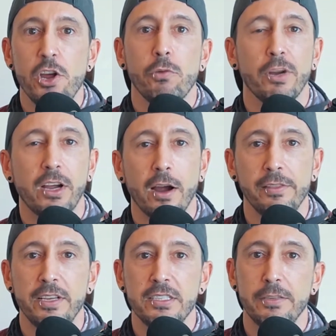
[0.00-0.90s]

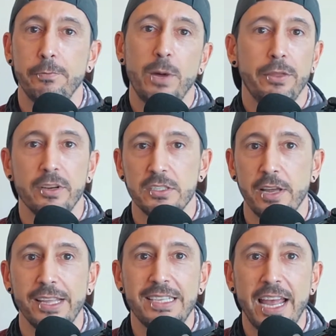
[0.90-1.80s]
regardless of whether it's
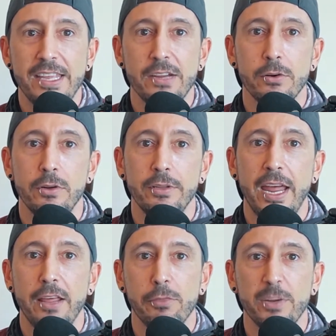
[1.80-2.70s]
on a 10-year-old
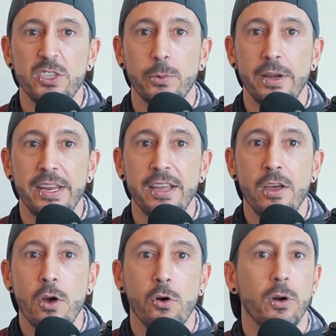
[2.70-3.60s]
A320
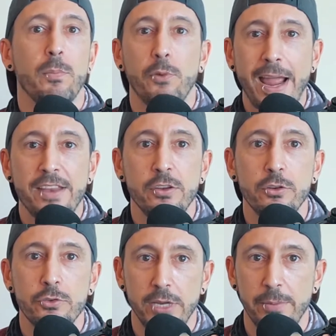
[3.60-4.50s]
or a brand new
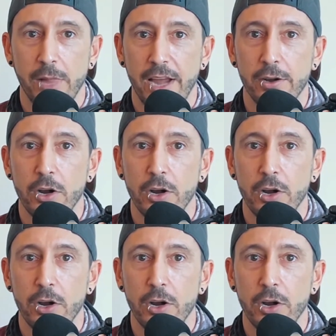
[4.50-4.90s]
Dreamliner,